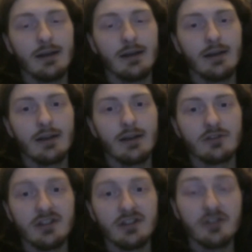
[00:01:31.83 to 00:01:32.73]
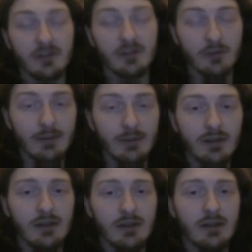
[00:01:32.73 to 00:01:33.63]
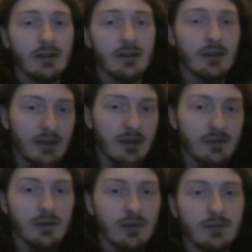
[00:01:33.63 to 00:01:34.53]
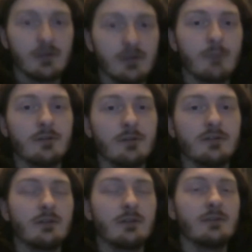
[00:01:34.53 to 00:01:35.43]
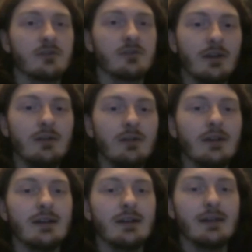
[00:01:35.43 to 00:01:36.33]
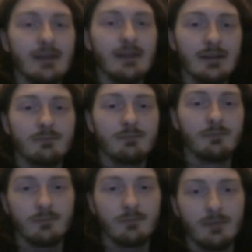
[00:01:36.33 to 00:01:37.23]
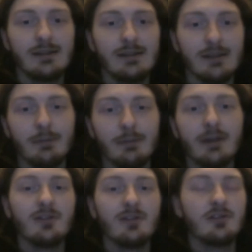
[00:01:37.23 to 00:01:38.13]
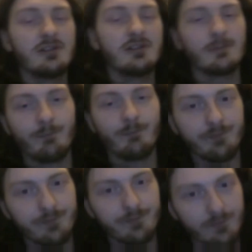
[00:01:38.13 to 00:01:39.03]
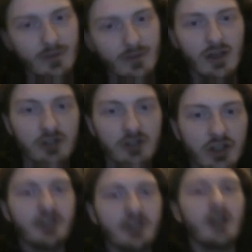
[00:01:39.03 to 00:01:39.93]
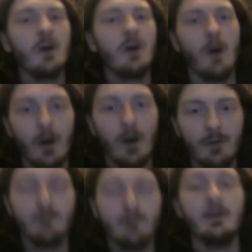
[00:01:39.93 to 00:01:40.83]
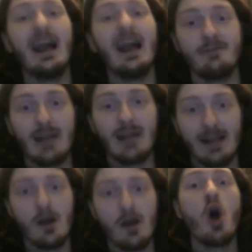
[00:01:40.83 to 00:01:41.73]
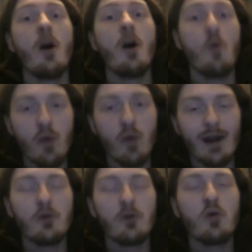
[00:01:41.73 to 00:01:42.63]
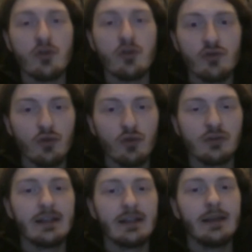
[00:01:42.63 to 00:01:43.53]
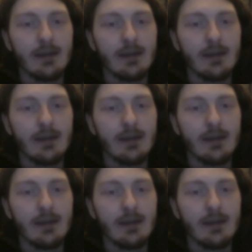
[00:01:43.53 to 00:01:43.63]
extradition agreement, as well as a couple of agreements as well. It's basically because China have been real naughty